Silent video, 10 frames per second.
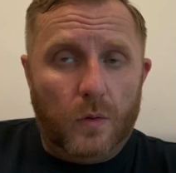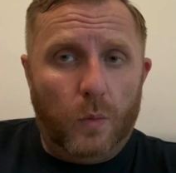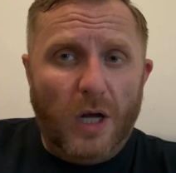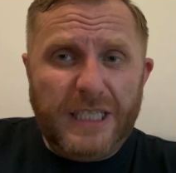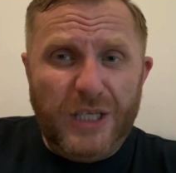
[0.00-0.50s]

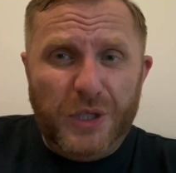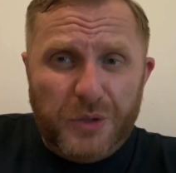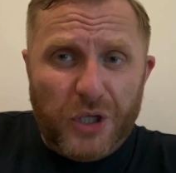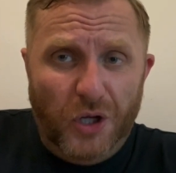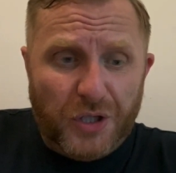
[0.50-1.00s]
What had you
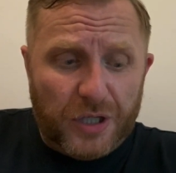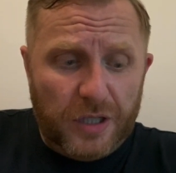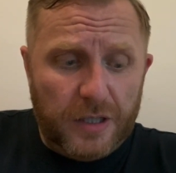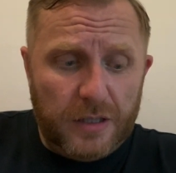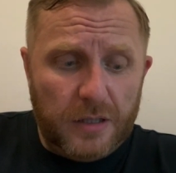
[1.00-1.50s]
done?
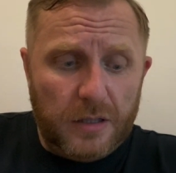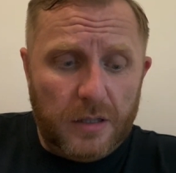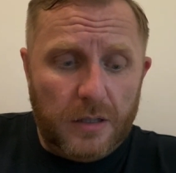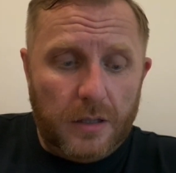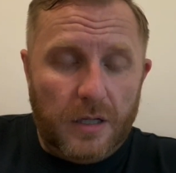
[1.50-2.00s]

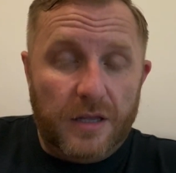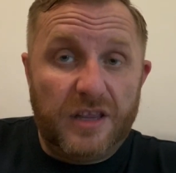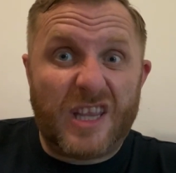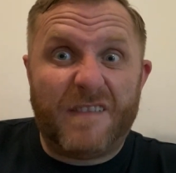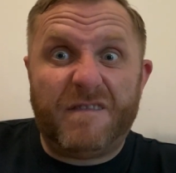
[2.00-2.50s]

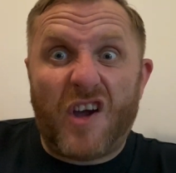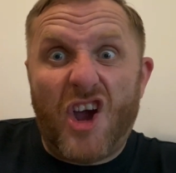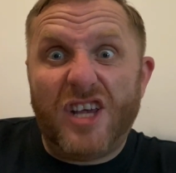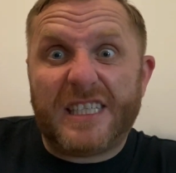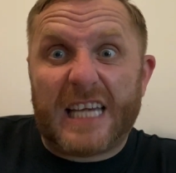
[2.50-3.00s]
The
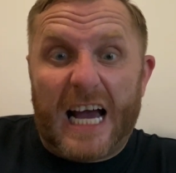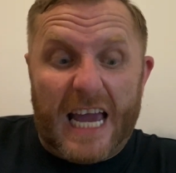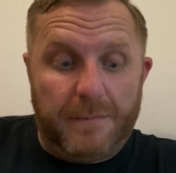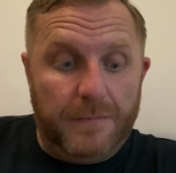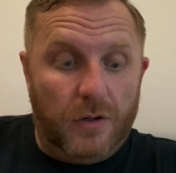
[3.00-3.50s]
first
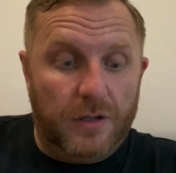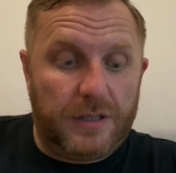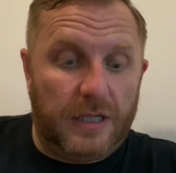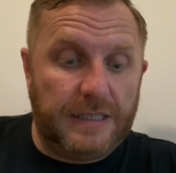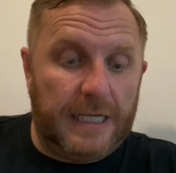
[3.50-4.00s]
time,
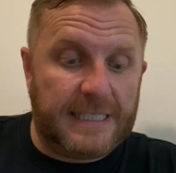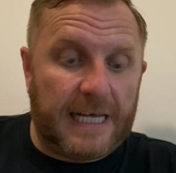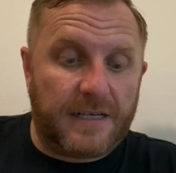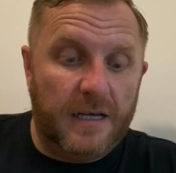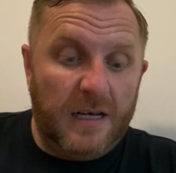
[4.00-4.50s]
Hortensia
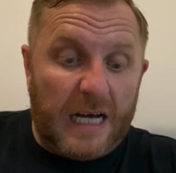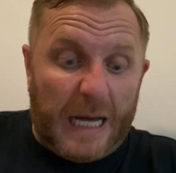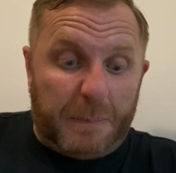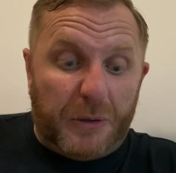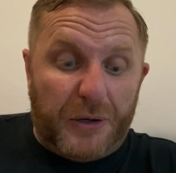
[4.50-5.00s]
said,
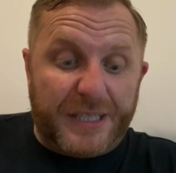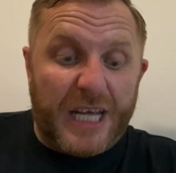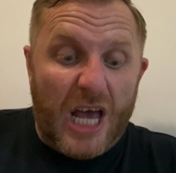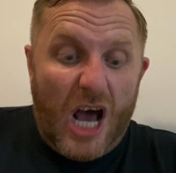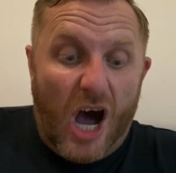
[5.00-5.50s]
I poured
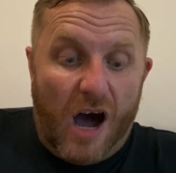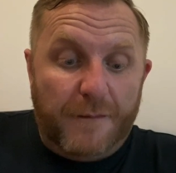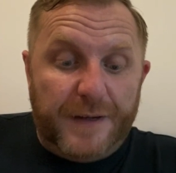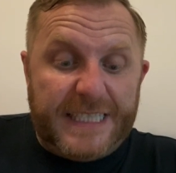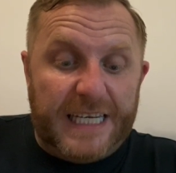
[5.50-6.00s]

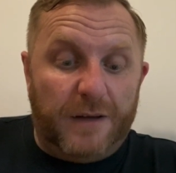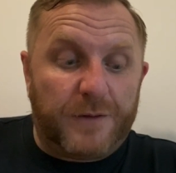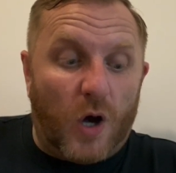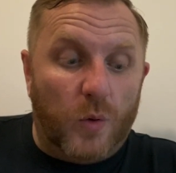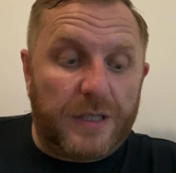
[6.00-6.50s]
half a tin of
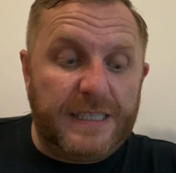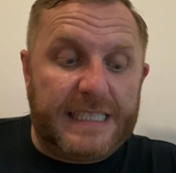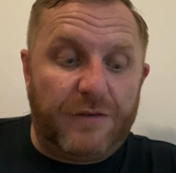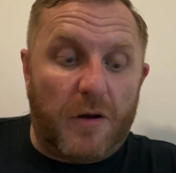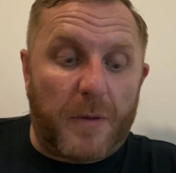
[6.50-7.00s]
golden
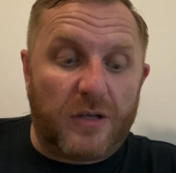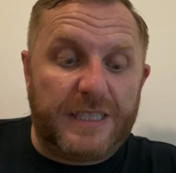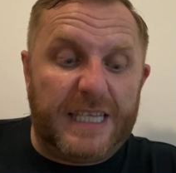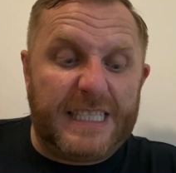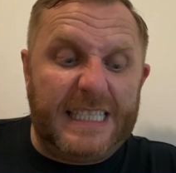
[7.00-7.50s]
syrup
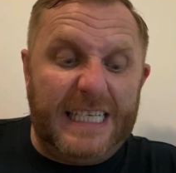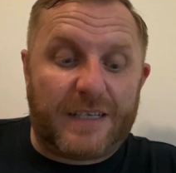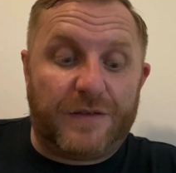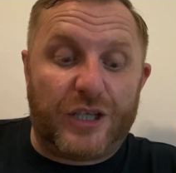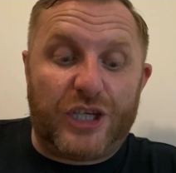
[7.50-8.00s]
onto the seat
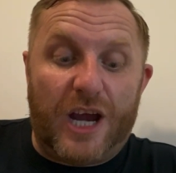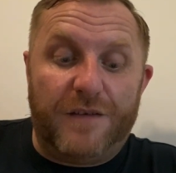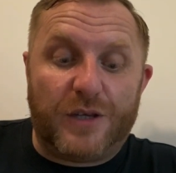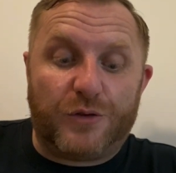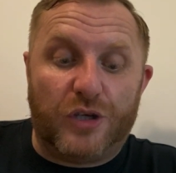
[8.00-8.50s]
of the chair
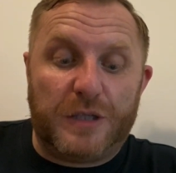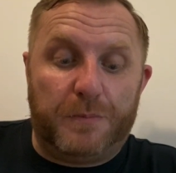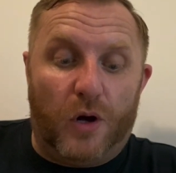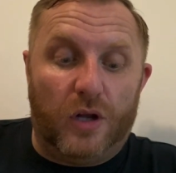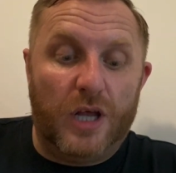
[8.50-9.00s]
of the
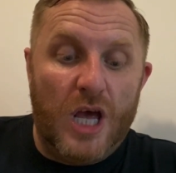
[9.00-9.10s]
Trunchbull